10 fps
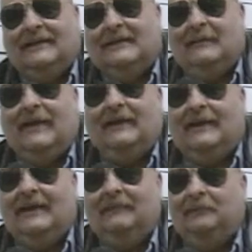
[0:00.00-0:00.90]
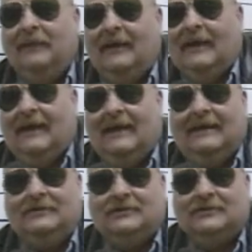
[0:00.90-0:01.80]
in the melee, and
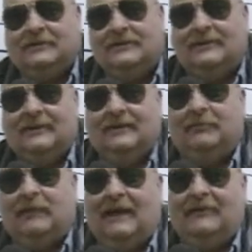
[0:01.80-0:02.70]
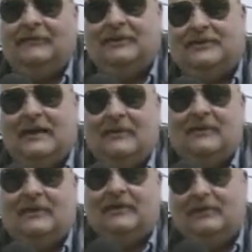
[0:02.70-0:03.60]
he's just recently applied for a job
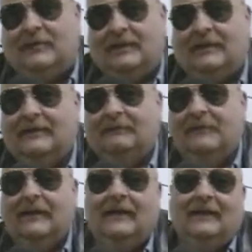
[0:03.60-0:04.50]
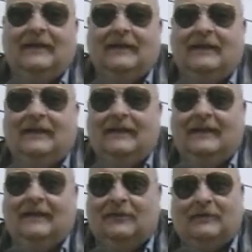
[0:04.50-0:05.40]
in a eunuch in
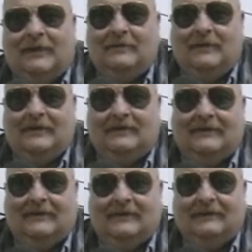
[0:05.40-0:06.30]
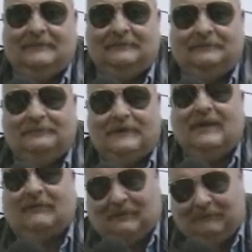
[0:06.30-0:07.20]
a Arabian
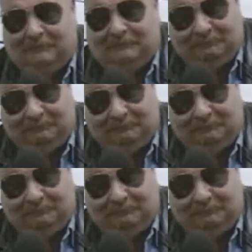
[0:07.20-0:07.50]
harem.